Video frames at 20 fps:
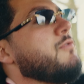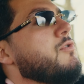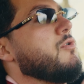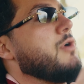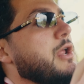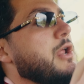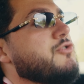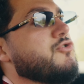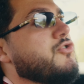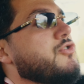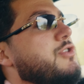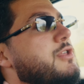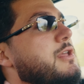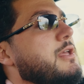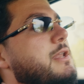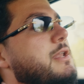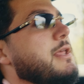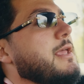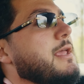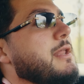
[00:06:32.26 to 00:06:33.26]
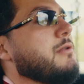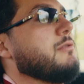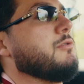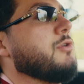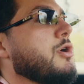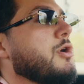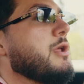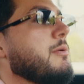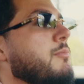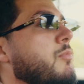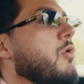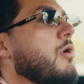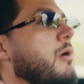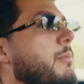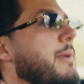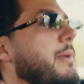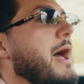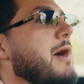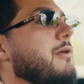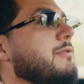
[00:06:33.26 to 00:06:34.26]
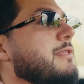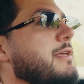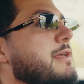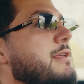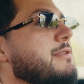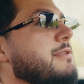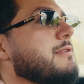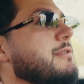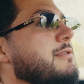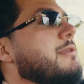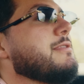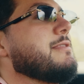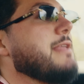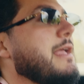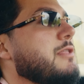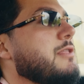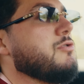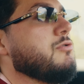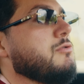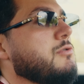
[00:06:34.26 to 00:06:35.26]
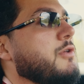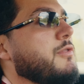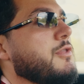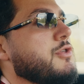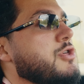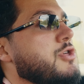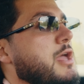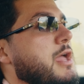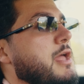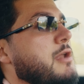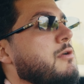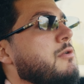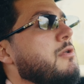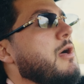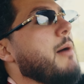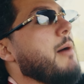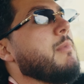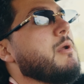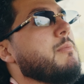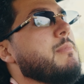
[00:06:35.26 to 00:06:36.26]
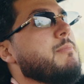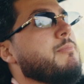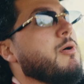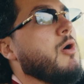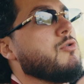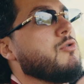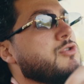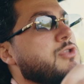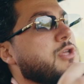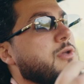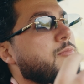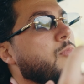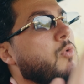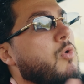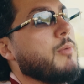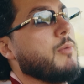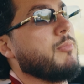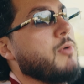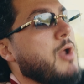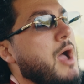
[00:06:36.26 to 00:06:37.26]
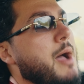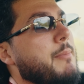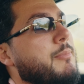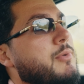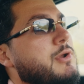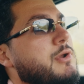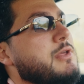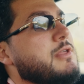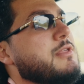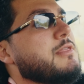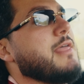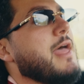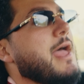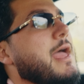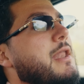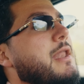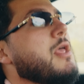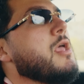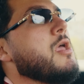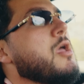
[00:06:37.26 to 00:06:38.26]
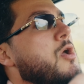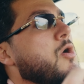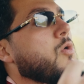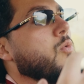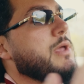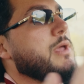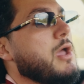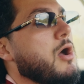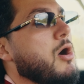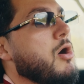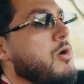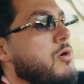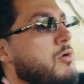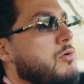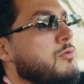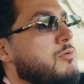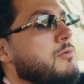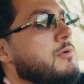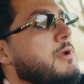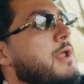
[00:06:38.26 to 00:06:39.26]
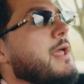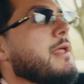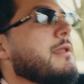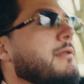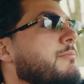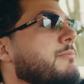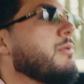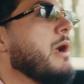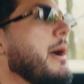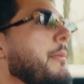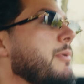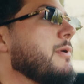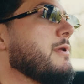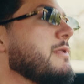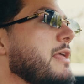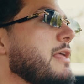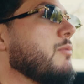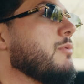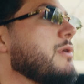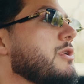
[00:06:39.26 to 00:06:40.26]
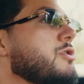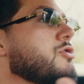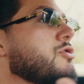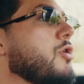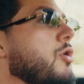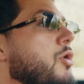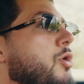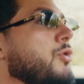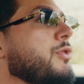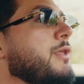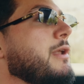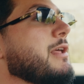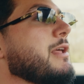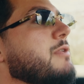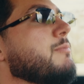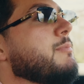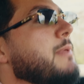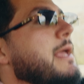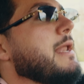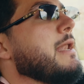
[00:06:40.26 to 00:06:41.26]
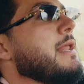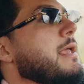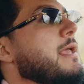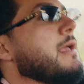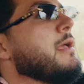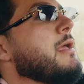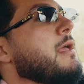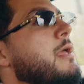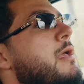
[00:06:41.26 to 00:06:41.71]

you're interested in learning more about this, stay tuned on the channel. I'm gonna be posting more properties that we own and properties that we sold, and explaining